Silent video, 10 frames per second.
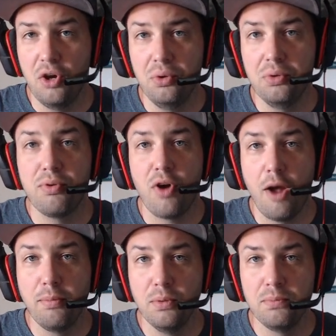own
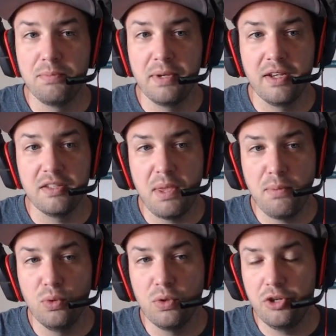problems because
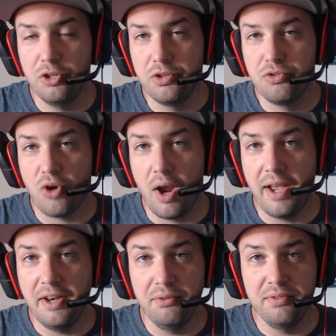people could
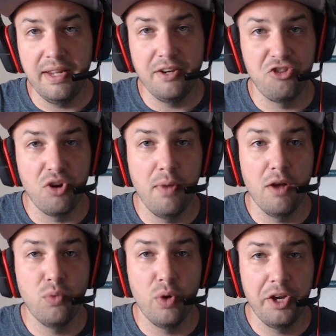try and use an integer
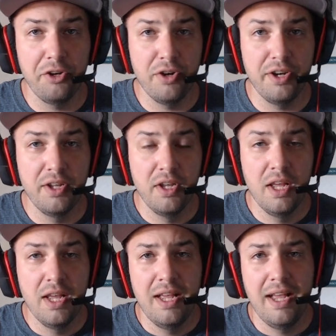above 100,
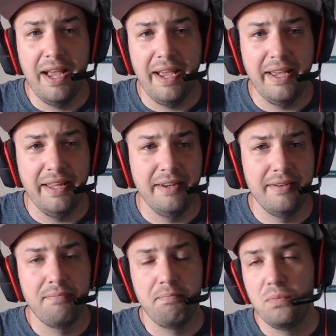
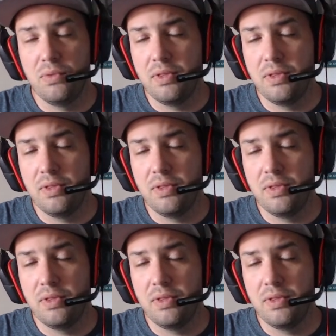and